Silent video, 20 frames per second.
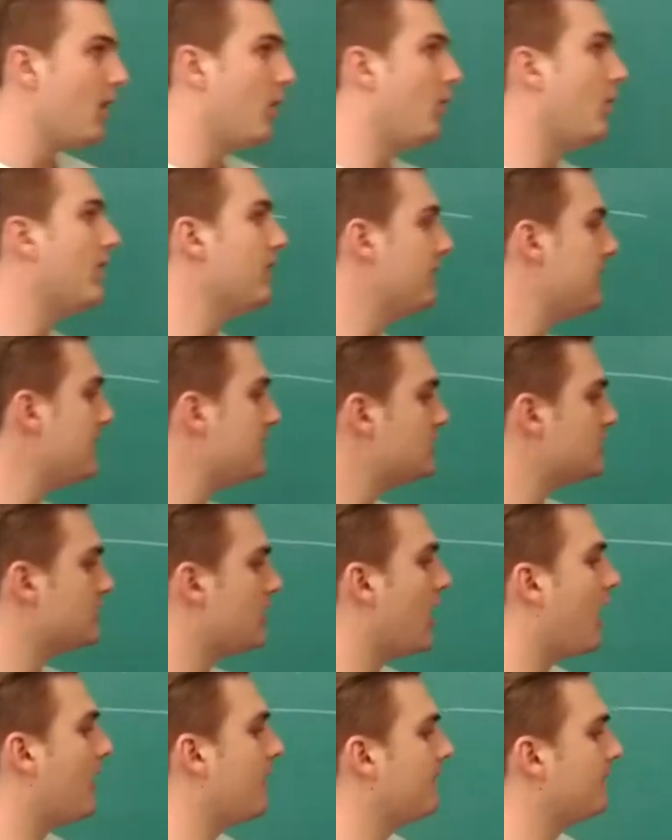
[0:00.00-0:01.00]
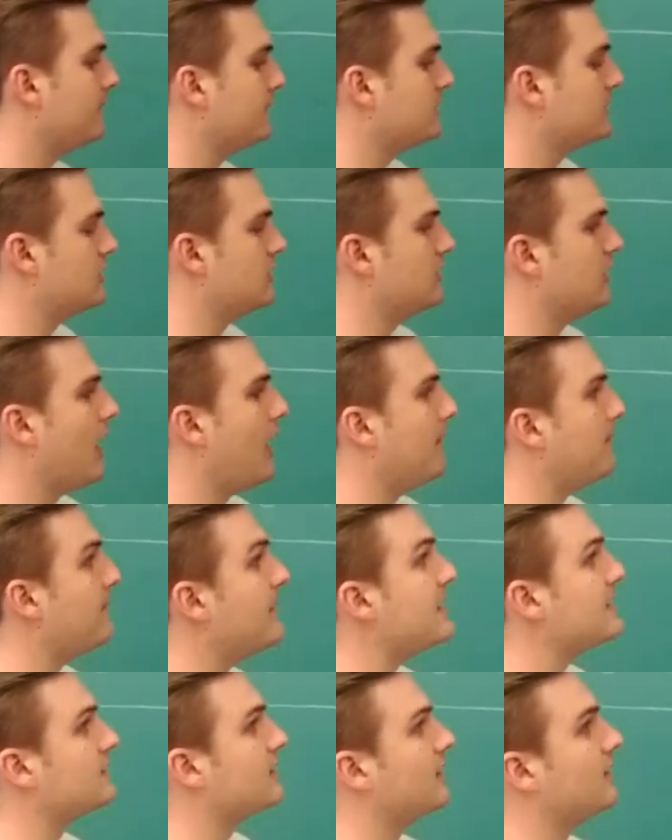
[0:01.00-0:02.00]
One thing to not
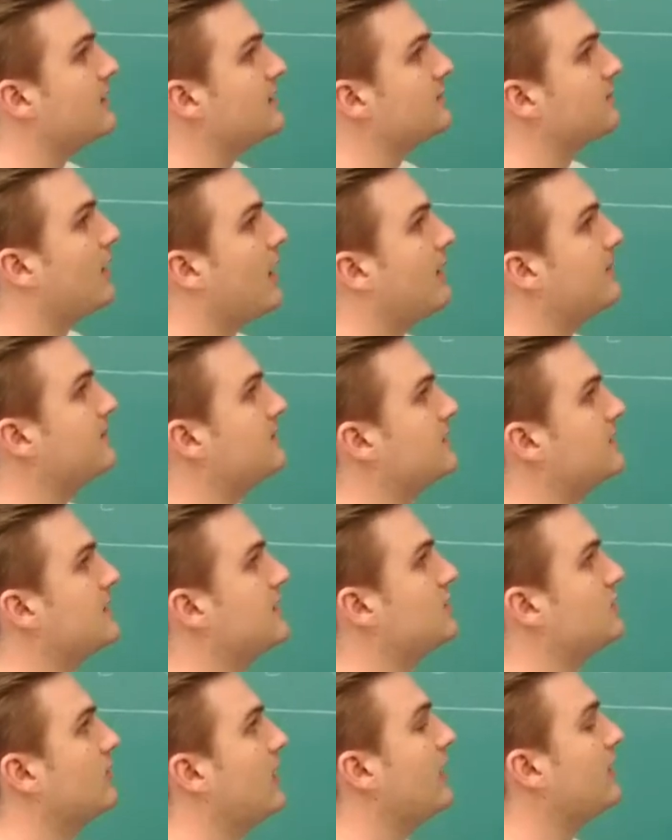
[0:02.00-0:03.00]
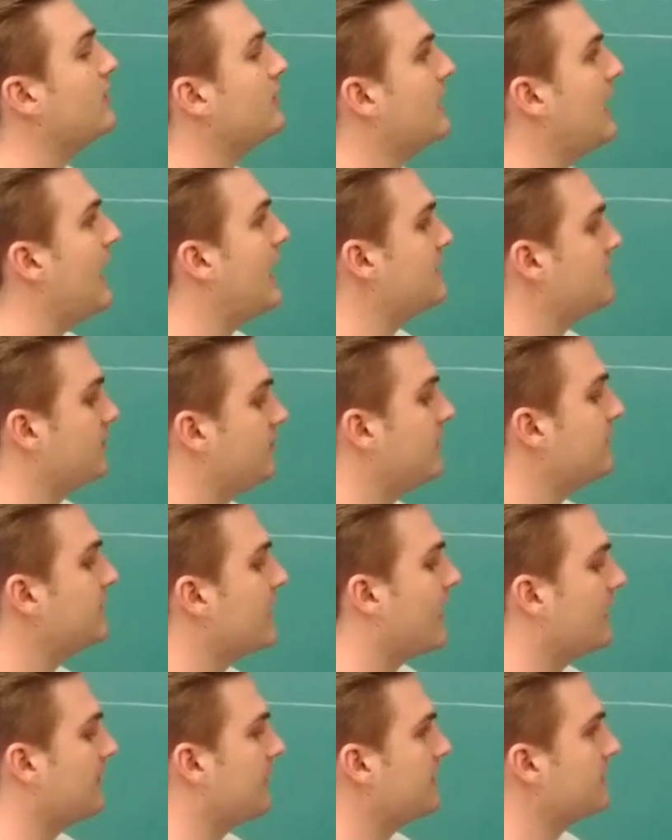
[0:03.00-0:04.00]
miss on these problems as well, you guys, and we've
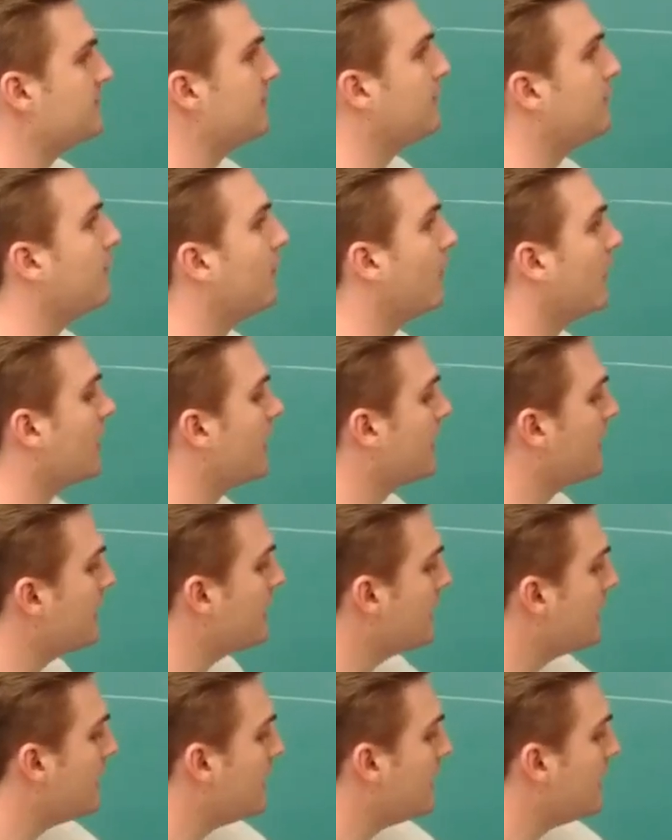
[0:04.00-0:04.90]
talked about this before,